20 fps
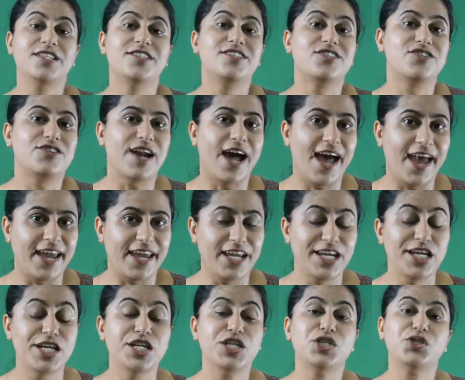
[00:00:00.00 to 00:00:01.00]
try
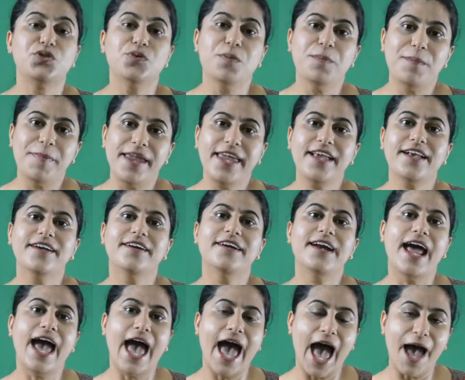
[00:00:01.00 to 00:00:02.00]
to make her
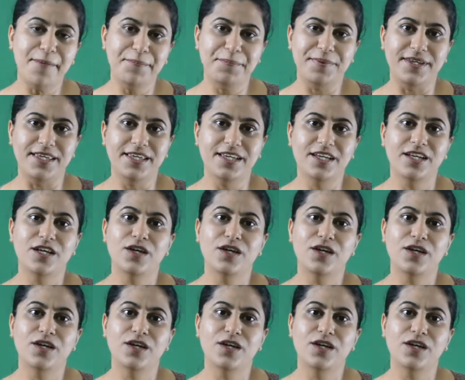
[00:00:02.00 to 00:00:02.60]
happy